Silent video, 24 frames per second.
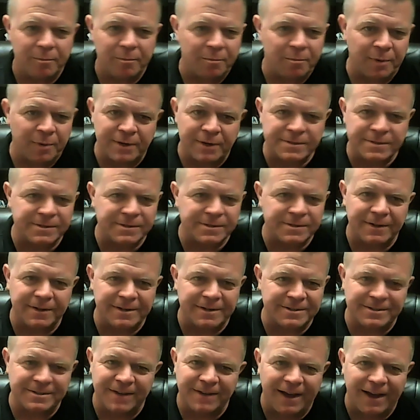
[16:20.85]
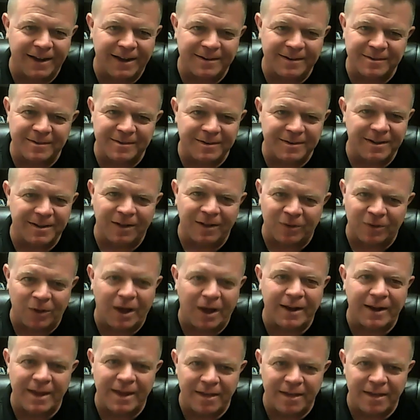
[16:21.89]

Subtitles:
but it's not a lot